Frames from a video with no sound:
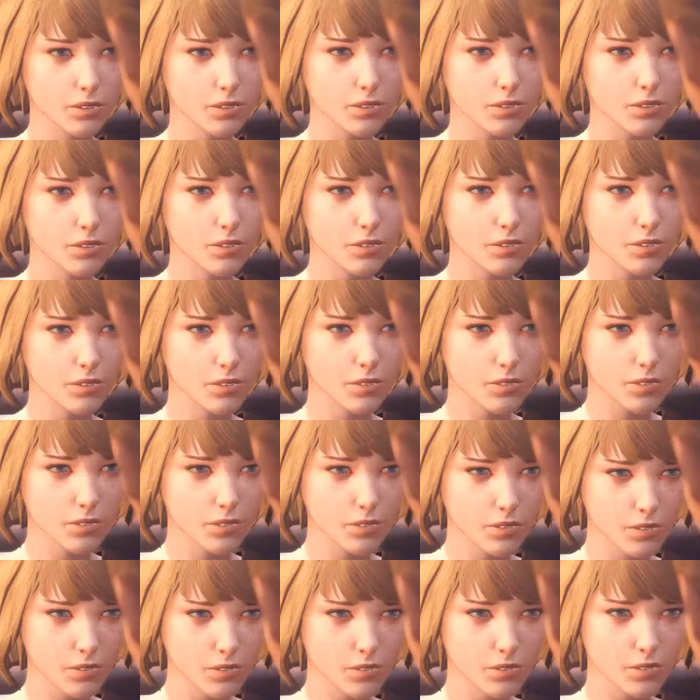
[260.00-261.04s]
play
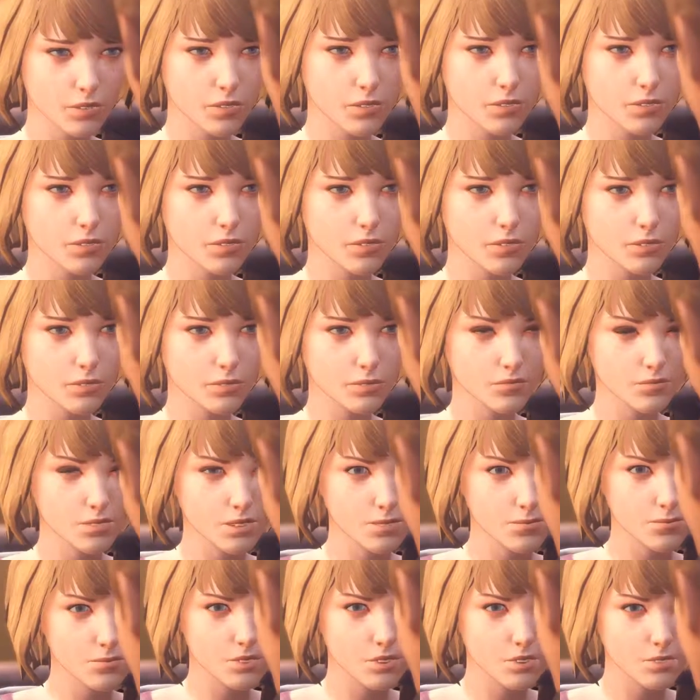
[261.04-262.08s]
stupid with me. I'm
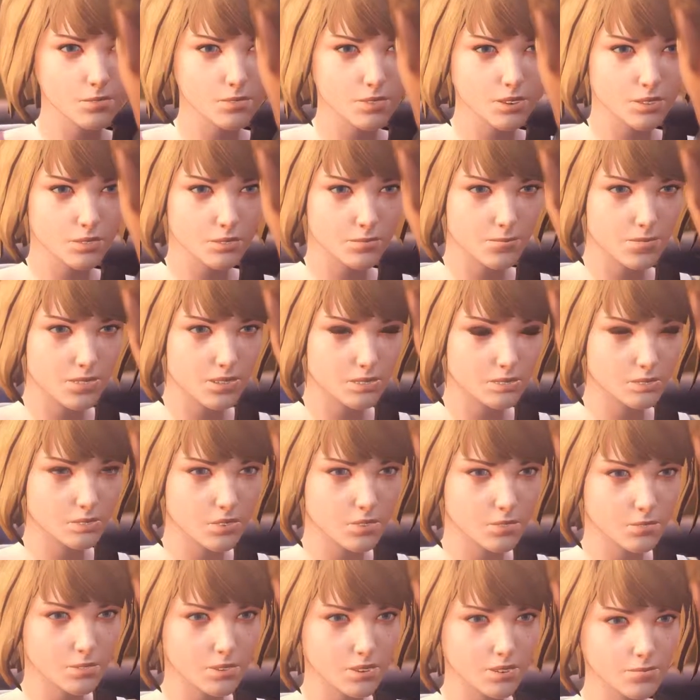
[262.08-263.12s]
not new. I've lived
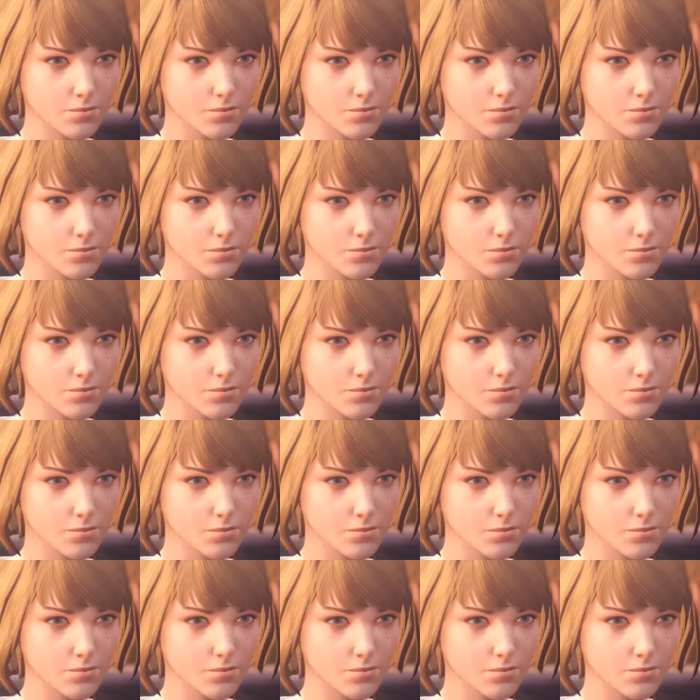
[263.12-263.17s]
here for